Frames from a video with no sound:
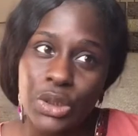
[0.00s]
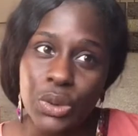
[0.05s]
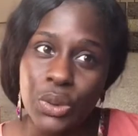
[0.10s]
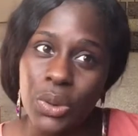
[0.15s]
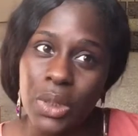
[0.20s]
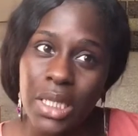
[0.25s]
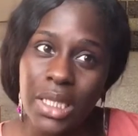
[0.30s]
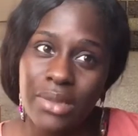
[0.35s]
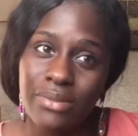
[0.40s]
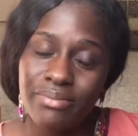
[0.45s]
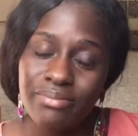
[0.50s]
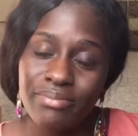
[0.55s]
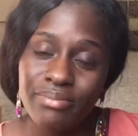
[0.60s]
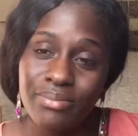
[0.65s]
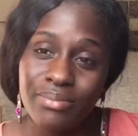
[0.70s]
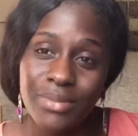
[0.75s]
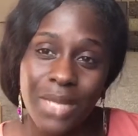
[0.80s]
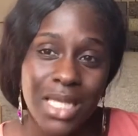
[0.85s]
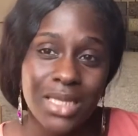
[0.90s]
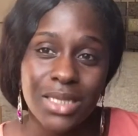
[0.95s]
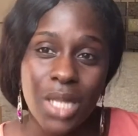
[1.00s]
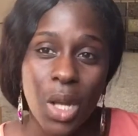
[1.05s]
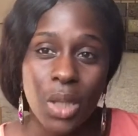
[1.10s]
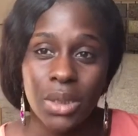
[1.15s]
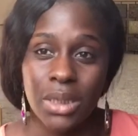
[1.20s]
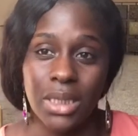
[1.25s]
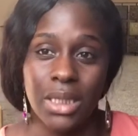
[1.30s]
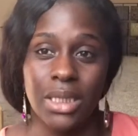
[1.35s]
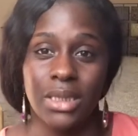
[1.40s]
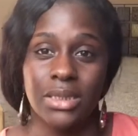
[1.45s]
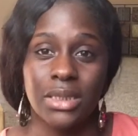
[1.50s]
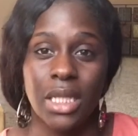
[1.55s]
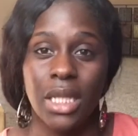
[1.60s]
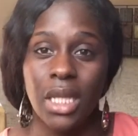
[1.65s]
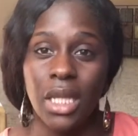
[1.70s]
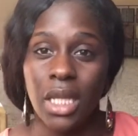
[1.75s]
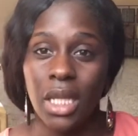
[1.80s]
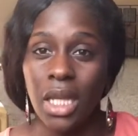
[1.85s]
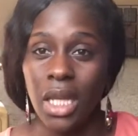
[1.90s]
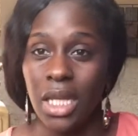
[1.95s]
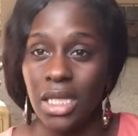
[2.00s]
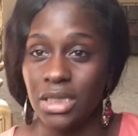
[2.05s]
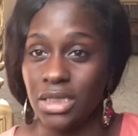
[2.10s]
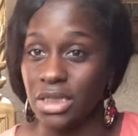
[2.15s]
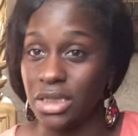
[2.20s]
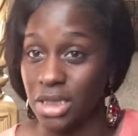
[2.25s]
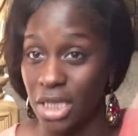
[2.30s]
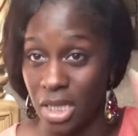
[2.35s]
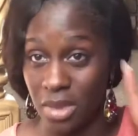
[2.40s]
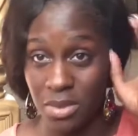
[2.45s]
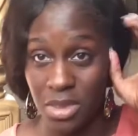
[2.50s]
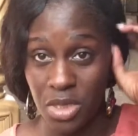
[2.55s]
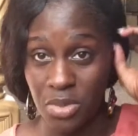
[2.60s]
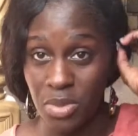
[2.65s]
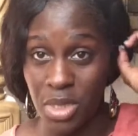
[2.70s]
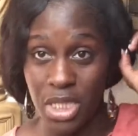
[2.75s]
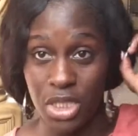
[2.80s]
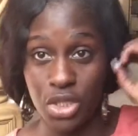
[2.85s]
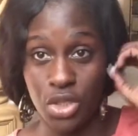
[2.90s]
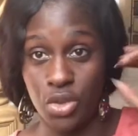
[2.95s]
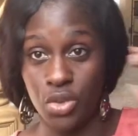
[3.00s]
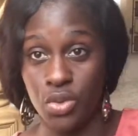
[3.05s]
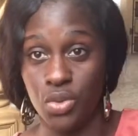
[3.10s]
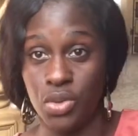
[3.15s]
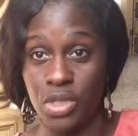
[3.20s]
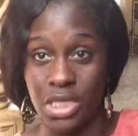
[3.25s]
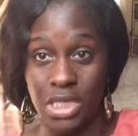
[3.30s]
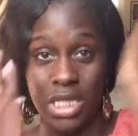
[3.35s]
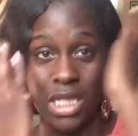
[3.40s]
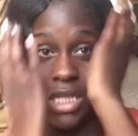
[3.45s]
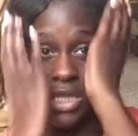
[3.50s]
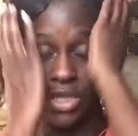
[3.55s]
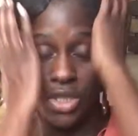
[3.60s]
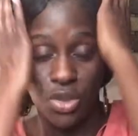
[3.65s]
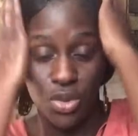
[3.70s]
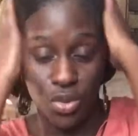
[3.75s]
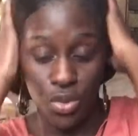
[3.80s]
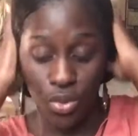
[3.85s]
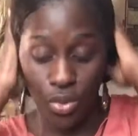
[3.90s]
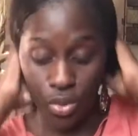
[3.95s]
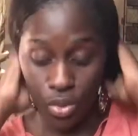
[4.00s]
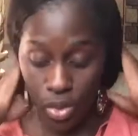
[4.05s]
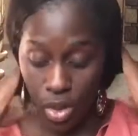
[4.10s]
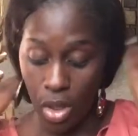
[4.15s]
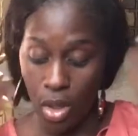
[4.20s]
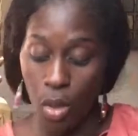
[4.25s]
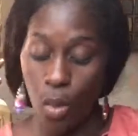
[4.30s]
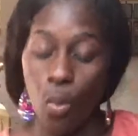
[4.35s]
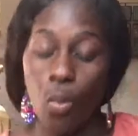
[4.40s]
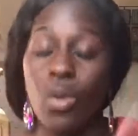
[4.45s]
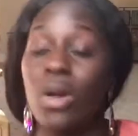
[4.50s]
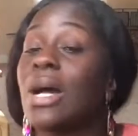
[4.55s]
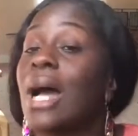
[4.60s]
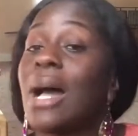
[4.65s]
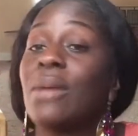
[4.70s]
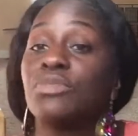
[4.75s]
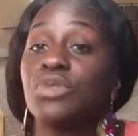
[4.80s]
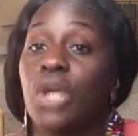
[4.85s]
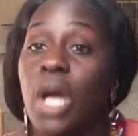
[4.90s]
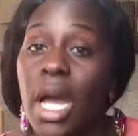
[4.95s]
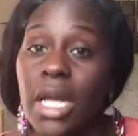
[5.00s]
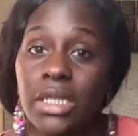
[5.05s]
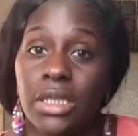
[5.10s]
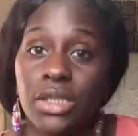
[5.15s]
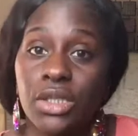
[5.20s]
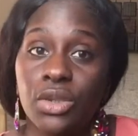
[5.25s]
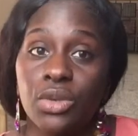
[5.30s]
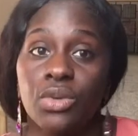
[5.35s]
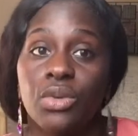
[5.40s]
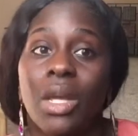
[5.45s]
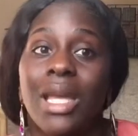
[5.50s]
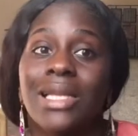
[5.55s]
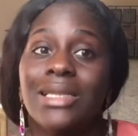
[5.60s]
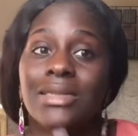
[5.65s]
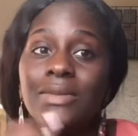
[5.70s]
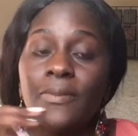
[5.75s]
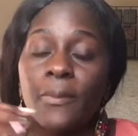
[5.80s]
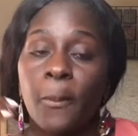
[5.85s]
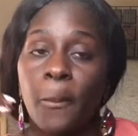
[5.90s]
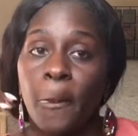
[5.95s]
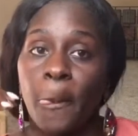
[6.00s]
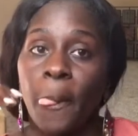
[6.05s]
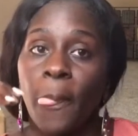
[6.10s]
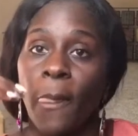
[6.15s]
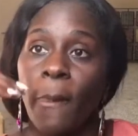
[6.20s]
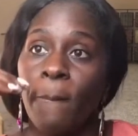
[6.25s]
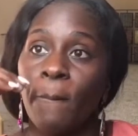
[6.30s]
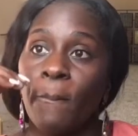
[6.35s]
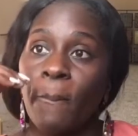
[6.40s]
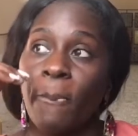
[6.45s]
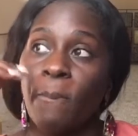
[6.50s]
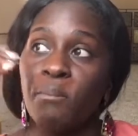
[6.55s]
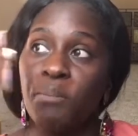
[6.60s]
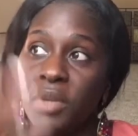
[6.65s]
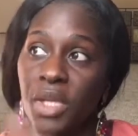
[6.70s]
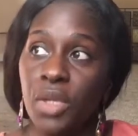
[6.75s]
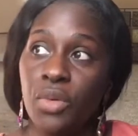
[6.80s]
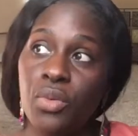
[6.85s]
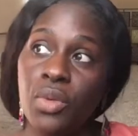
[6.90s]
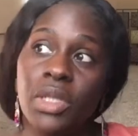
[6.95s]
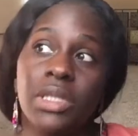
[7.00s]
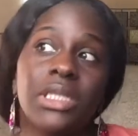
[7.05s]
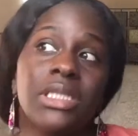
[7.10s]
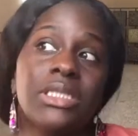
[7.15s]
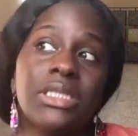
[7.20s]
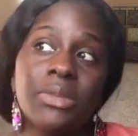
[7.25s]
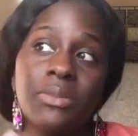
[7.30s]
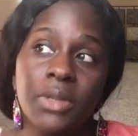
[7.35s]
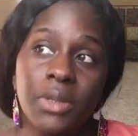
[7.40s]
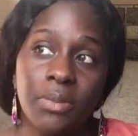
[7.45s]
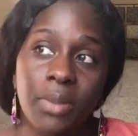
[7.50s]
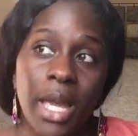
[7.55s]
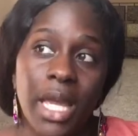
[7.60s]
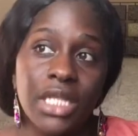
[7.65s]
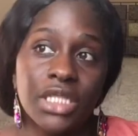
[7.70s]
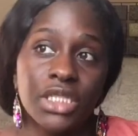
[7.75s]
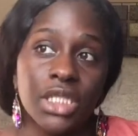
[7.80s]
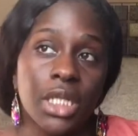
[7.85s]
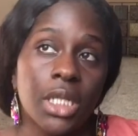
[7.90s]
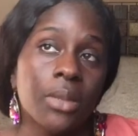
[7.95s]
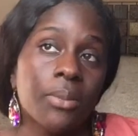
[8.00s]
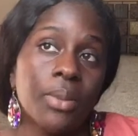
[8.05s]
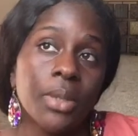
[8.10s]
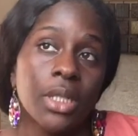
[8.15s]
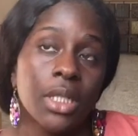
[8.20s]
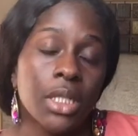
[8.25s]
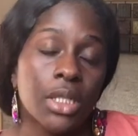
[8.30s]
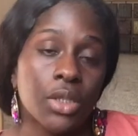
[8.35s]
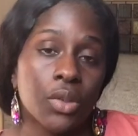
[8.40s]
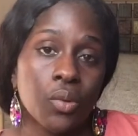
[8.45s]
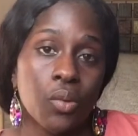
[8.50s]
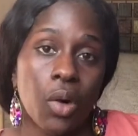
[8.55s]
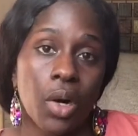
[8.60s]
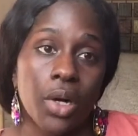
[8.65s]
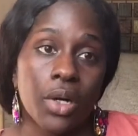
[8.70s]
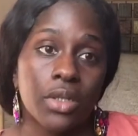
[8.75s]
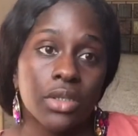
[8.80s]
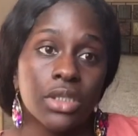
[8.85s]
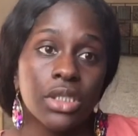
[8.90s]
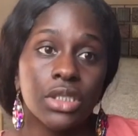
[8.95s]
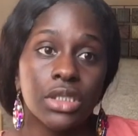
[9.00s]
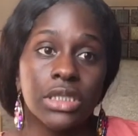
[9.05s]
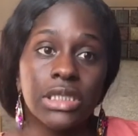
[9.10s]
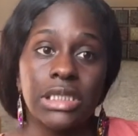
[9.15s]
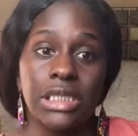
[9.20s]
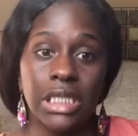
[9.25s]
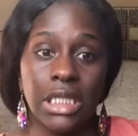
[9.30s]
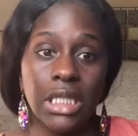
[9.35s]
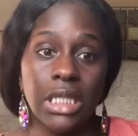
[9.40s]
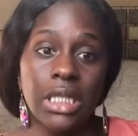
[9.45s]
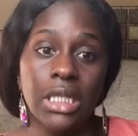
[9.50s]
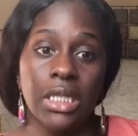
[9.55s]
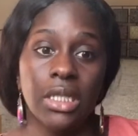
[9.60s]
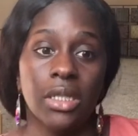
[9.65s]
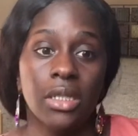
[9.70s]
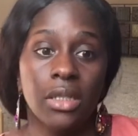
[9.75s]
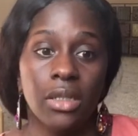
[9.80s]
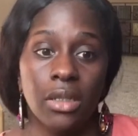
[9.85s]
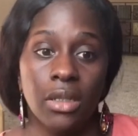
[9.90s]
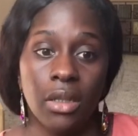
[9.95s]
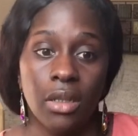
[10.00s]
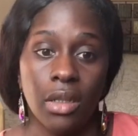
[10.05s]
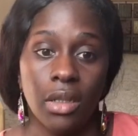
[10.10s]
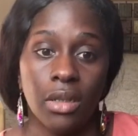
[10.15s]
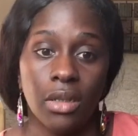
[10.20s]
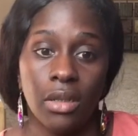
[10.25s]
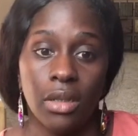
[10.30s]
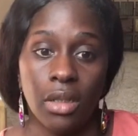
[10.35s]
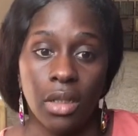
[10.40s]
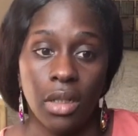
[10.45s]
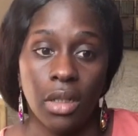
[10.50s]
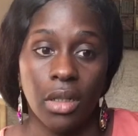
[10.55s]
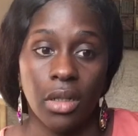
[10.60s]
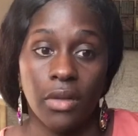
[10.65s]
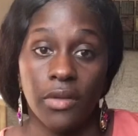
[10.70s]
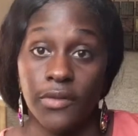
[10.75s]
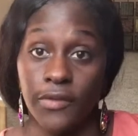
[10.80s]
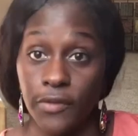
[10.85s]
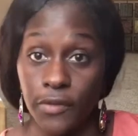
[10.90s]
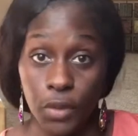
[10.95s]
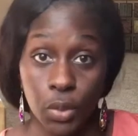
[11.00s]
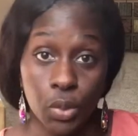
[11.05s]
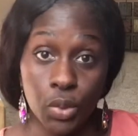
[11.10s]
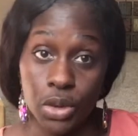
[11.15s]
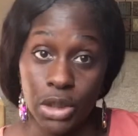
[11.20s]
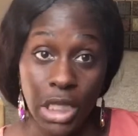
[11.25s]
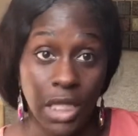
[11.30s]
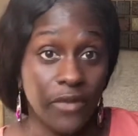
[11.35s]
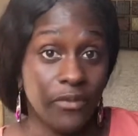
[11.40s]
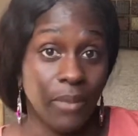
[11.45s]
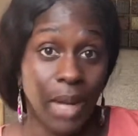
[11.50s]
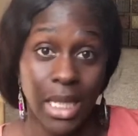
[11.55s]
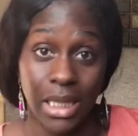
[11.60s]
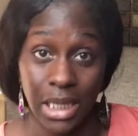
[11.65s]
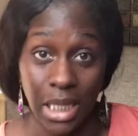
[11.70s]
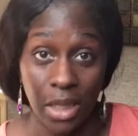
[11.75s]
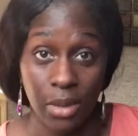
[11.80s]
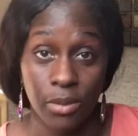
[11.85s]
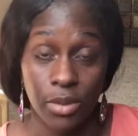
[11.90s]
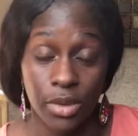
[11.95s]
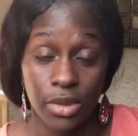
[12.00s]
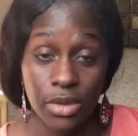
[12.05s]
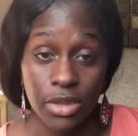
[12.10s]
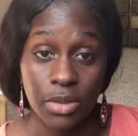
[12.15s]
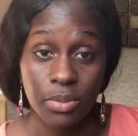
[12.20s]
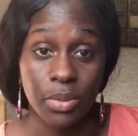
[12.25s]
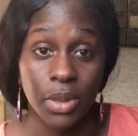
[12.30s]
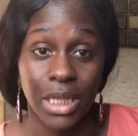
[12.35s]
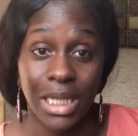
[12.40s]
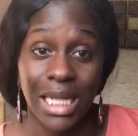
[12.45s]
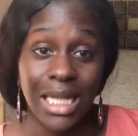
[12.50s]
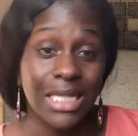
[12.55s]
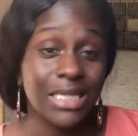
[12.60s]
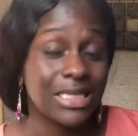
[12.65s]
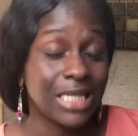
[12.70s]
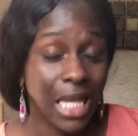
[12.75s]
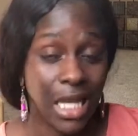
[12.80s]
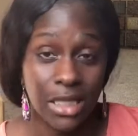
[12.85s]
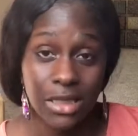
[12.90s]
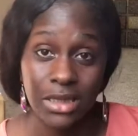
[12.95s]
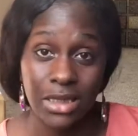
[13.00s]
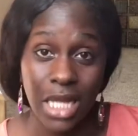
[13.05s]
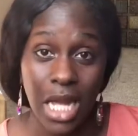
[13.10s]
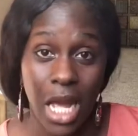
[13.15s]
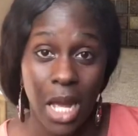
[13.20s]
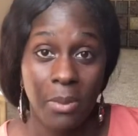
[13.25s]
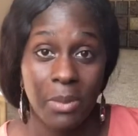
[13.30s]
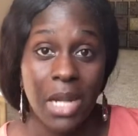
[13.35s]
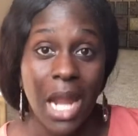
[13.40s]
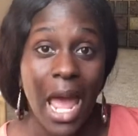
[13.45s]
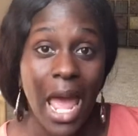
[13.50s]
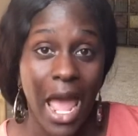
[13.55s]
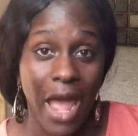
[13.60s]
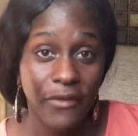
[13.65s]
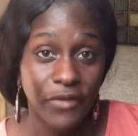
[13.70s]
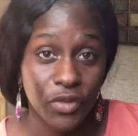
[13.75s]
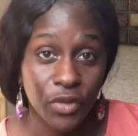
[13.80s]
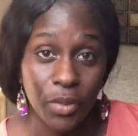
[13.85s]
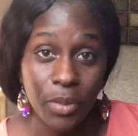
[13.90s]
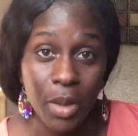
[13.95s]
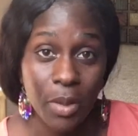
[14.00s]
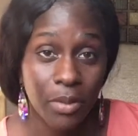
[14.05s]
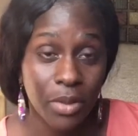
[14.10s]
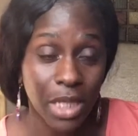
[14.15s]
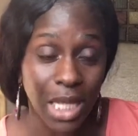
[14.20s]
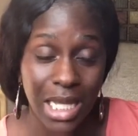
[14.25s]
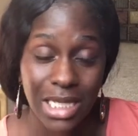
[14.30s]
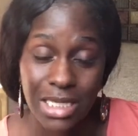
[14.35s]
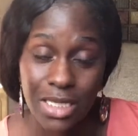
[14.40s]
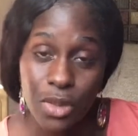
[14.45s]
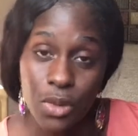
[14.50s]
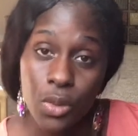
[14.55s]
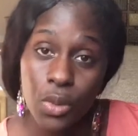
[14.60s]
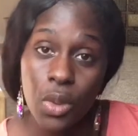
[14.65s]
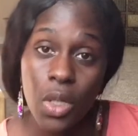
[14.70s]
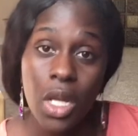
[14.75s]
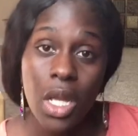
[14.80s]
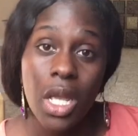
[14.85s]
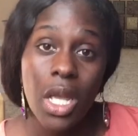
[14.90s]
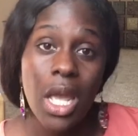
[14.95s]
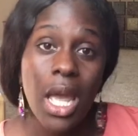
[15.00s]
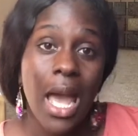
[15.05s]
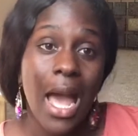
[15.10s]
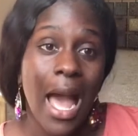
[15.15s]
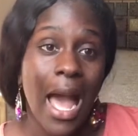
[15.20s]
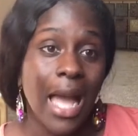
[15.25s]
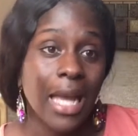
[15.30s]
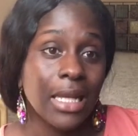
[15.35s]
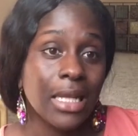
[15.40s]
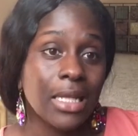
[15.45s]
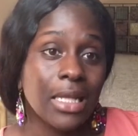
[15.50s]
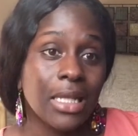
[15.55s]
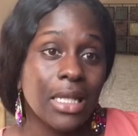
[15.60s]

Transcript: to it. That's all it is. It's just up to me to stick to what I'm trying to do, and be willing to be patient and put in the work to see the fruit of my labors. But it takes time, and I have to remember that too. I